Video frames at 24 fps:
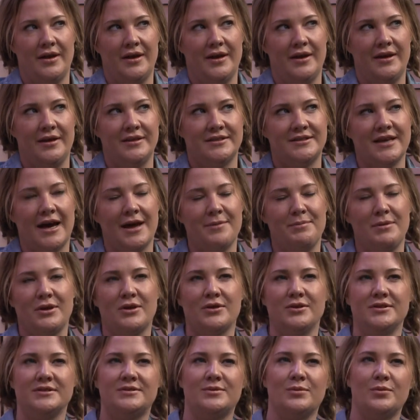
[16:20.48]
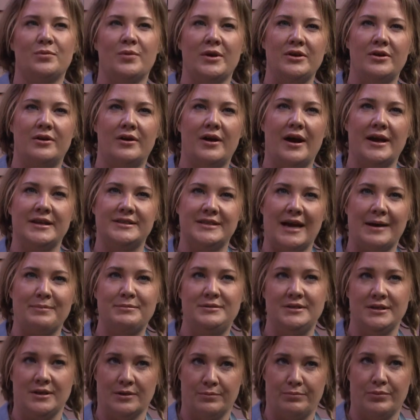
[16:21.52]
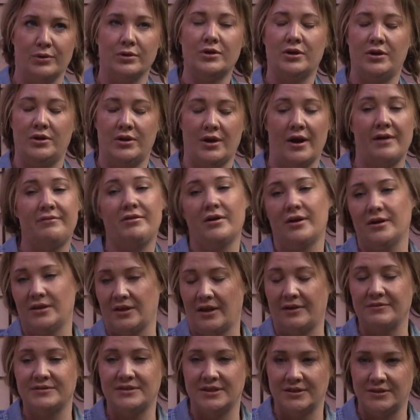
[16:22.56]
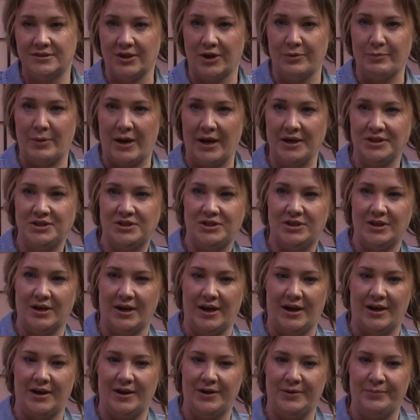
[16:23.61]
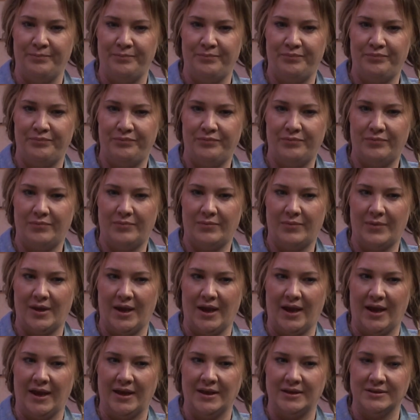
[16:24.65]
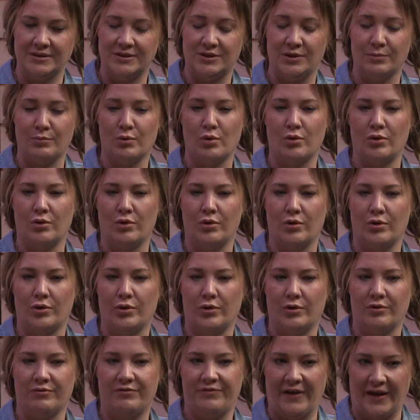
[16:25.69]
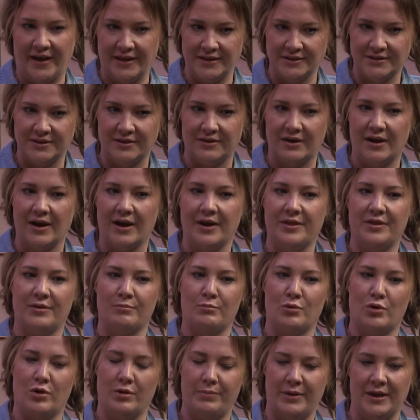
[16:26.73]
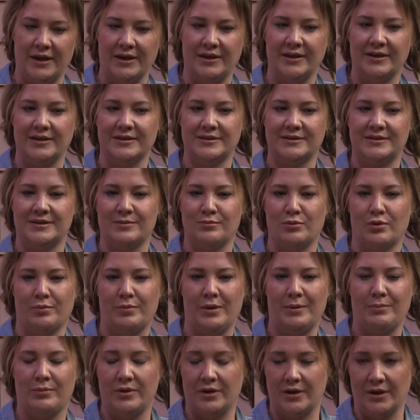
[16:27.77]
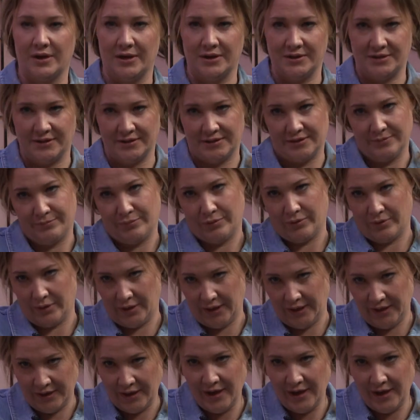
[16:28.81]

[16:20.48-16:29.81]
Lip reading: It's hard because when you're adapting a book, you know, everyone loves it so much. And the more fans there are, the more opinions, the more people you're going to disappoint.